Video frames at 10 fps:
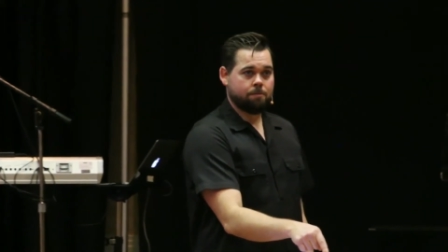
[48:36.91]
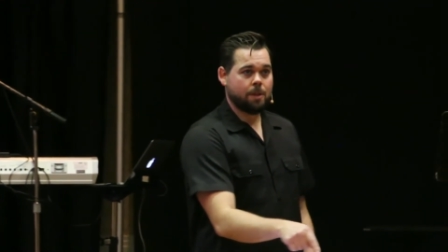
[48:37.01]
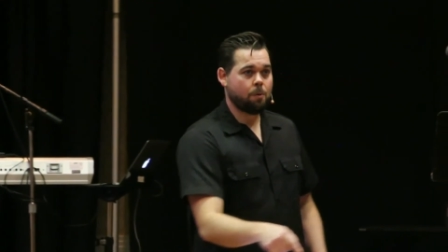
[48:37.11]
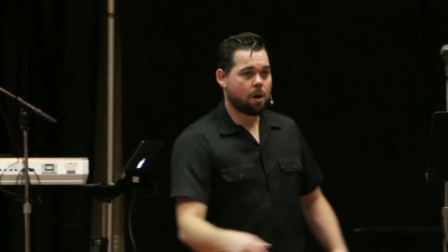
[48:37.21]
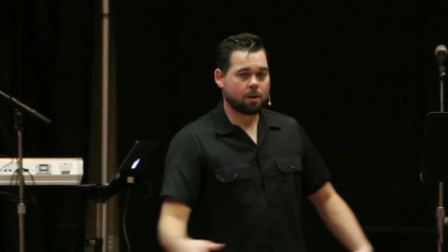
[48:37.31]

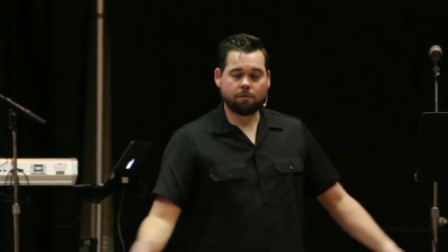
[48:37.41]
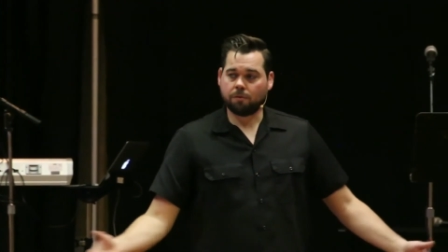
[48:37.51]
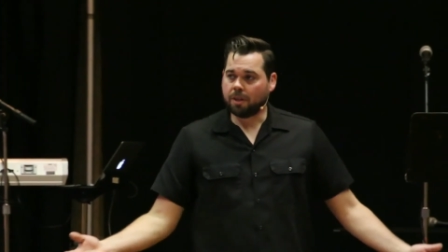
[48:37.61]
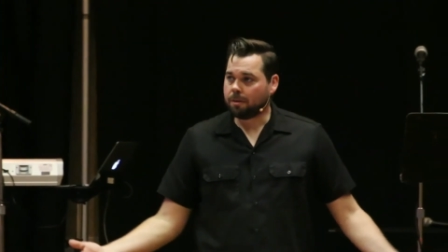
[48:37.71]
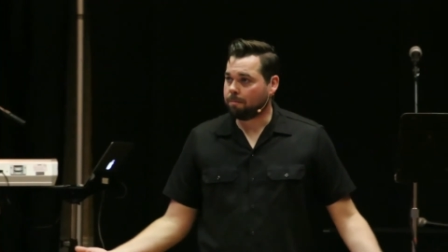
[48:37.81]
they walk in
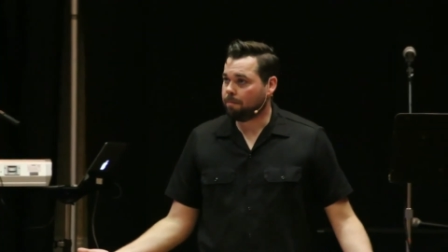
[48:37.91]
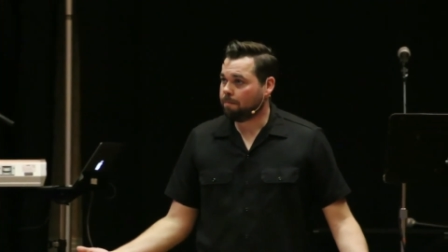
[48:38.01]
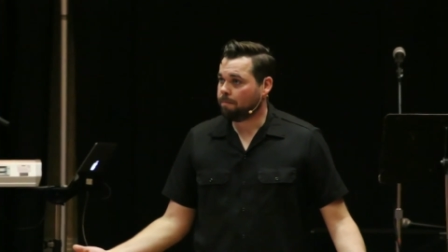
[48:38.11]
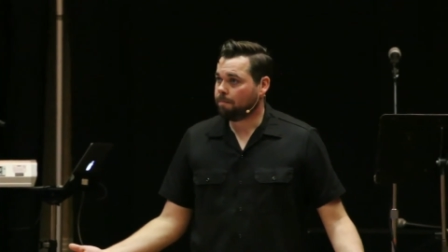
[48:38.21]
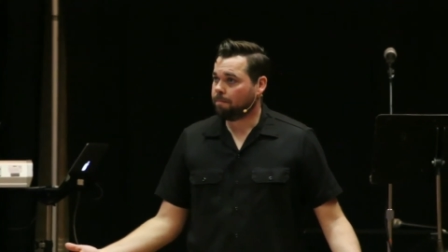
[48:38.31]
freedom.
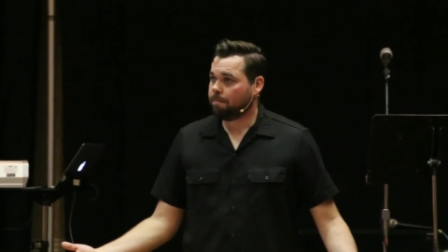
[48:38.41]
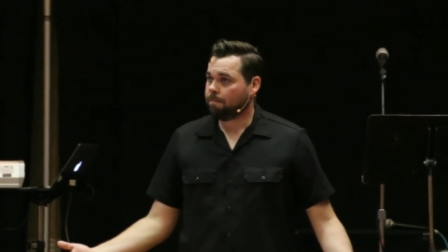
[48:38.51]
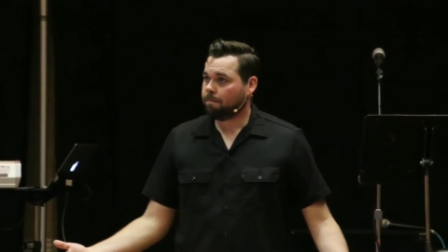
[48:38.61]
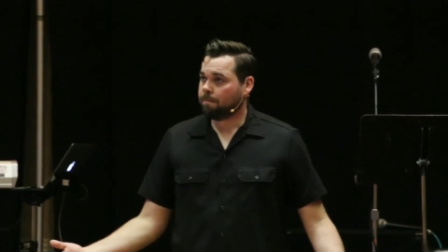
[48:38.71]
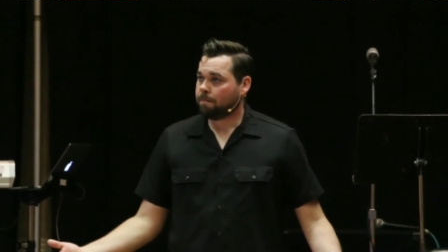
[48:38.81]

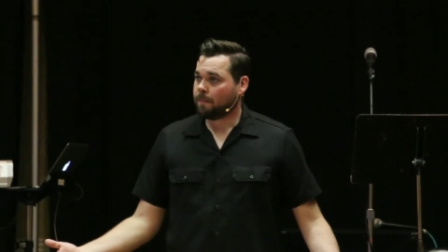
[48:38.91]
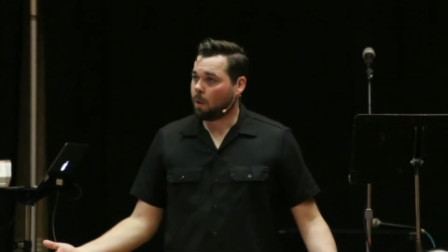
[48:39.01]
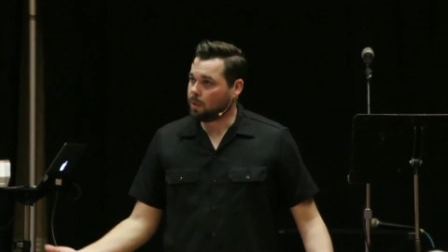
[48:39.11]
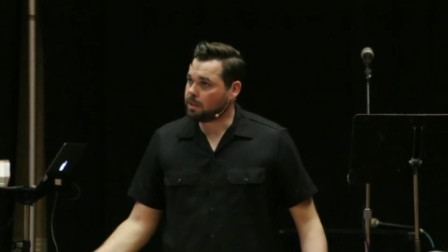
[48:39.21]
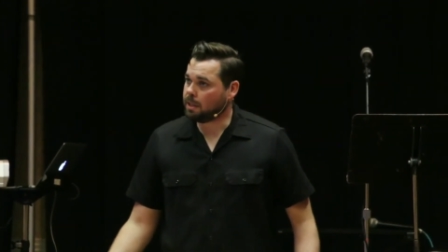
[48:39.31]

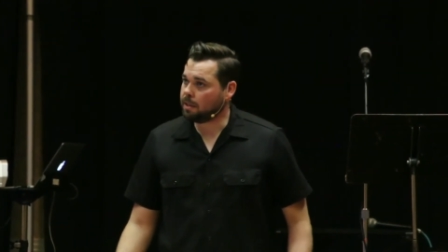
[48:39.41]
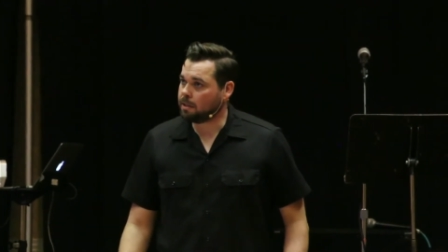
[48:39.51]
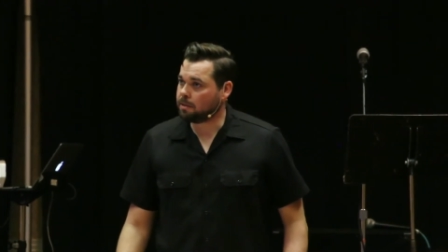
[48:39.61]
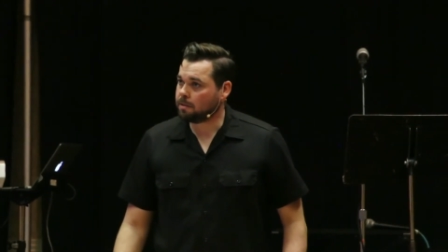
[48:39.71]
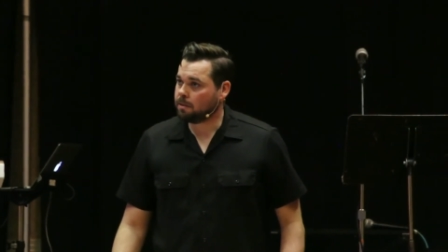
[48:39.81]
Are we seeing
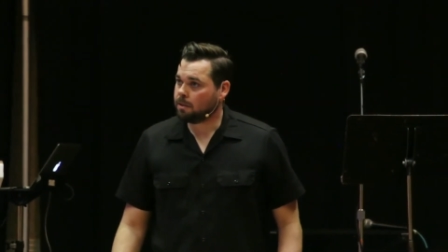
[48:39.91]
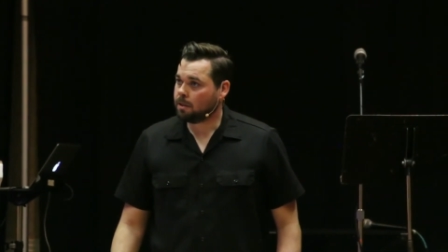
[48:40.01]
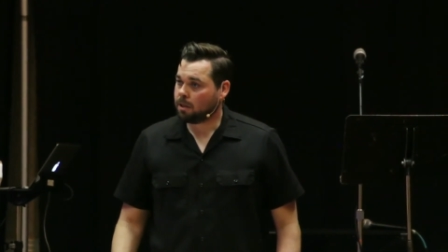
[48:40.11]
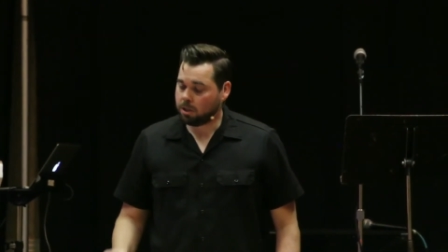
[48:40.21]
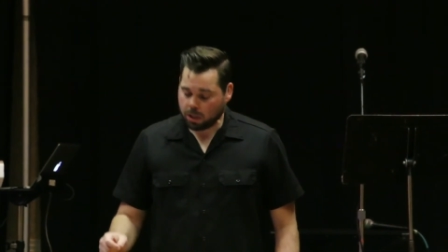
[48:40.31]
this?
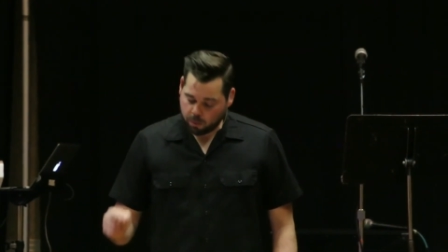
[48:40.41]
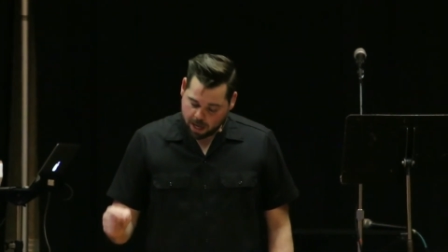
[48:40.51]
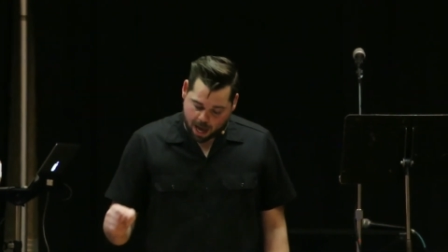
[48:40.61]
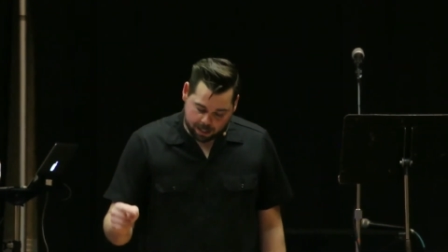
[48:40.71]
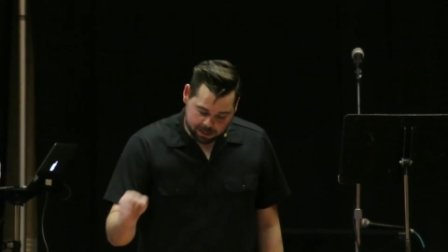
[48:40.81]
You see,
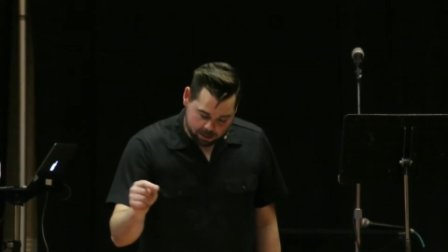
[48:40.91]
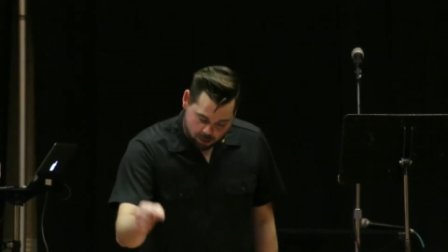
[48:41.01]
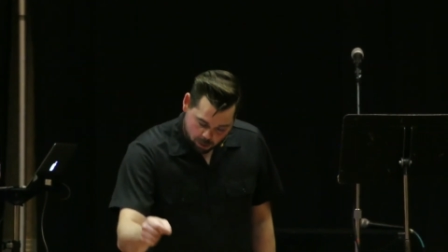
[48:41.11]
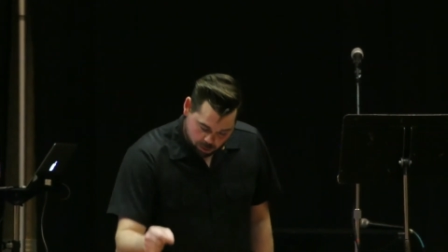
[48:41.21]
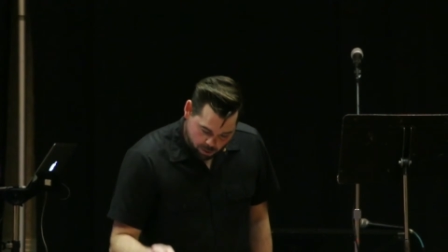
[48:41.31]
we access
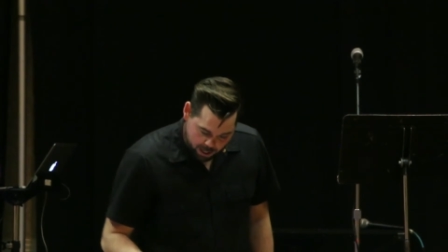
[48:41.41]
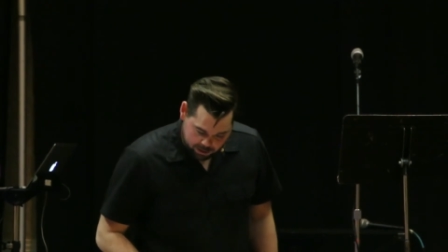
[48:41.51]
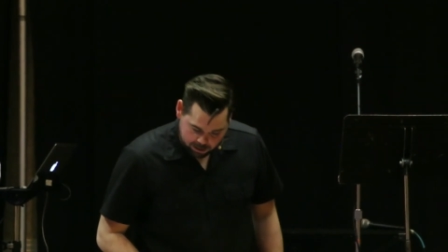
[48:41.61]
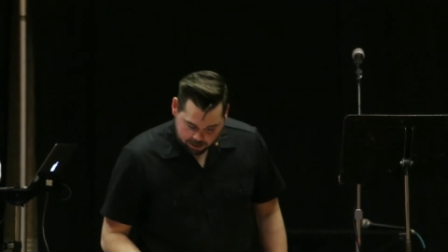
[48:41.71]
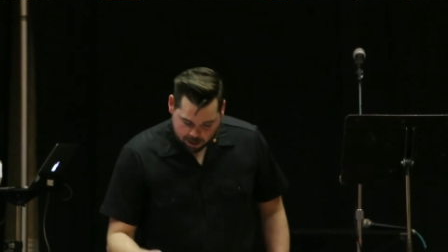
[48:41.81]
those
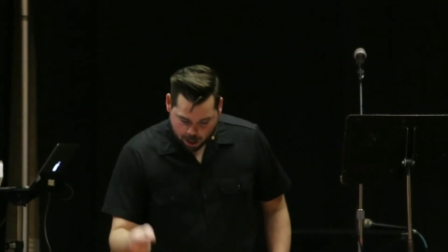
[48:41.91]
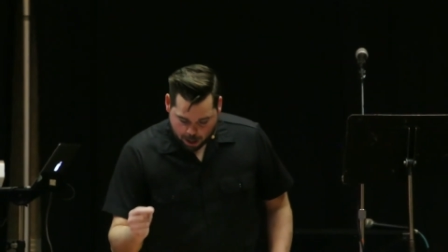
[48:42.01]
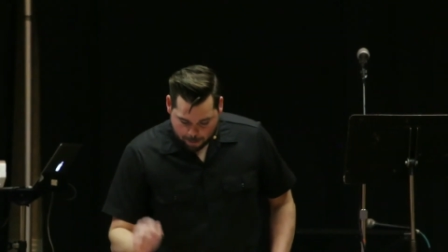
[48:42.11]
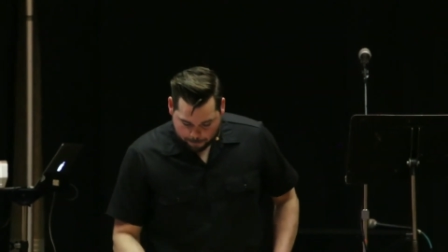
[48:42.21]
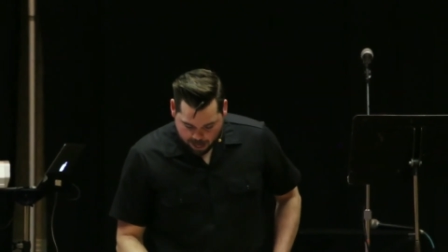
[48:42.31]
graces
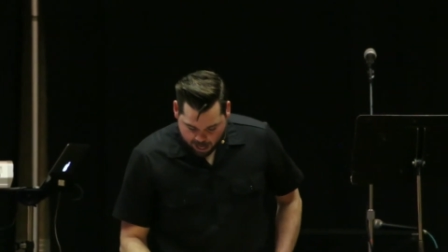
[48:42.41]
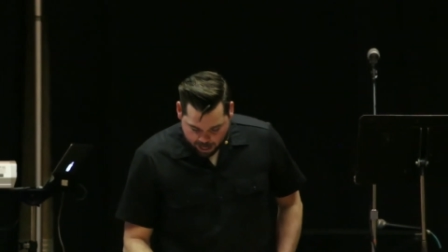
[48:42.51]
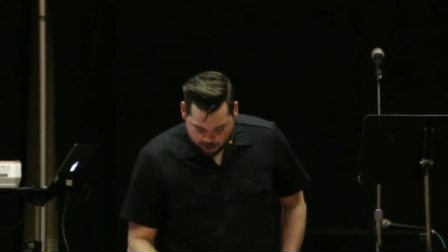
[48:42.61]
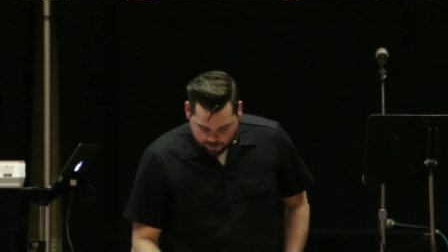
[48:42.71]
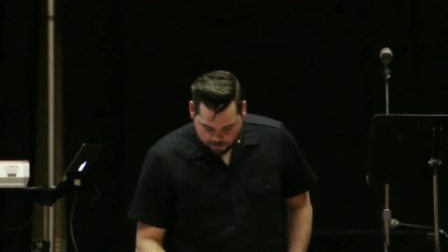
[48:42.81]

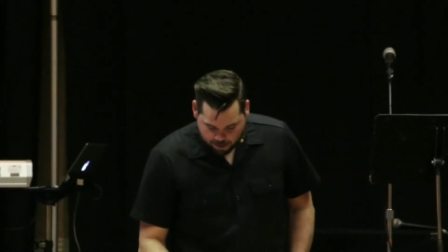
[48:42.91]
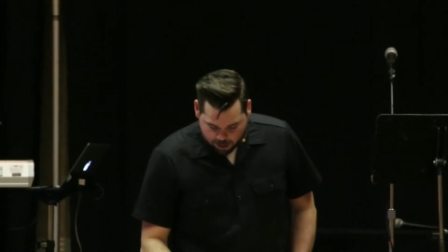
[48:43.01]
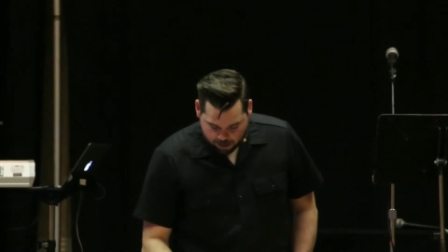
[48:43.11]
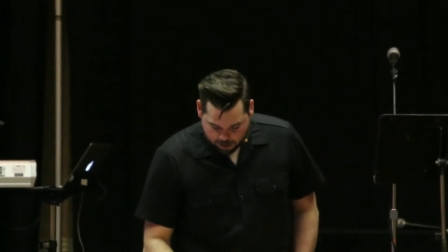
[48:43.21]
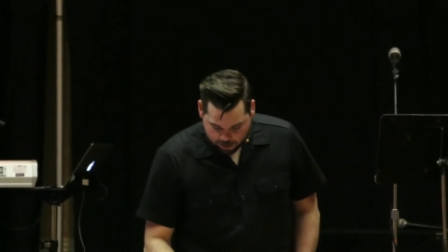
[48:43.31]
by
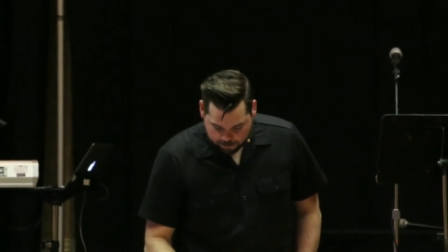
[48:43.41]
faith.